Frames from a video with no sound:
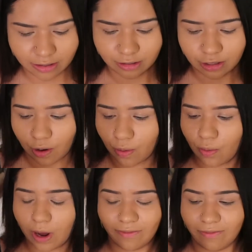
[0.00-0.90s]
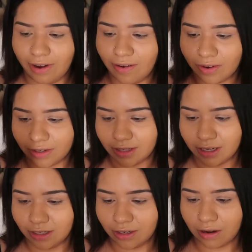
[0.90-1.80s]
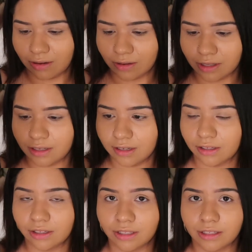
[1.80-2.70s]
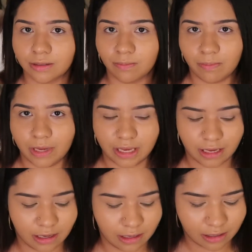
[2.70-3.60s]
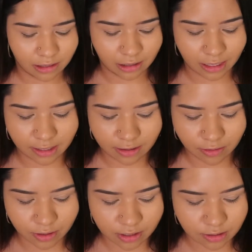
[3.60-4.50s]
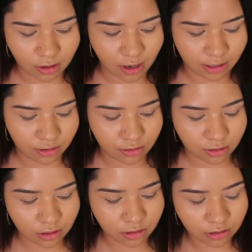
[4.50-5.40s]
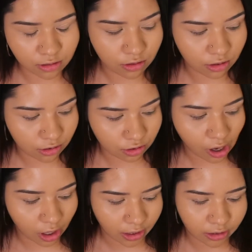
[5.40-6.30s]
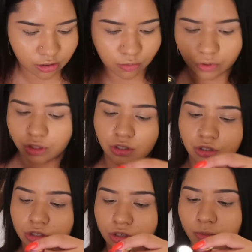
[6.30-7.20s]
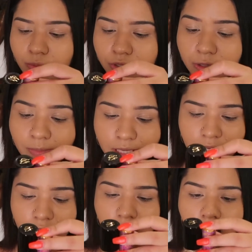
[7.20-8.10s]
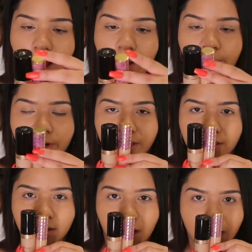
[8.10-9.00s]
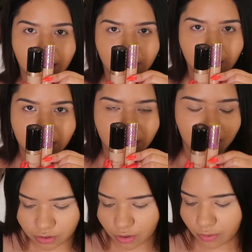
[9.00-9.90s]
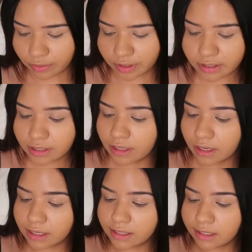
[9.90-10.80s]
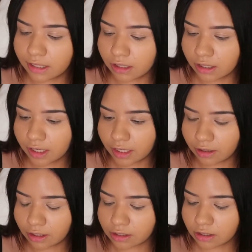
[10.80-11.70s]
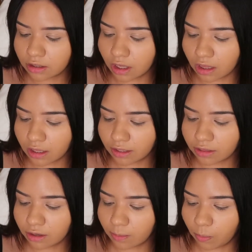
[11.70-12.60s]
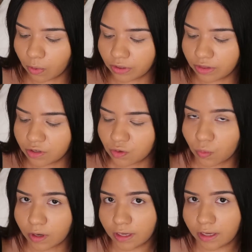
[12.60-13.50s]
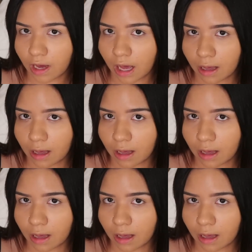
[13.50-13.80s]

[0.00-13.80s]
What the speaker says: no, I've never seen no concealer this big. Like, okay, so I use the Tarte, which is still pretty big, but it's not as big. So this is the concealer. It looks a lot like the Born This Way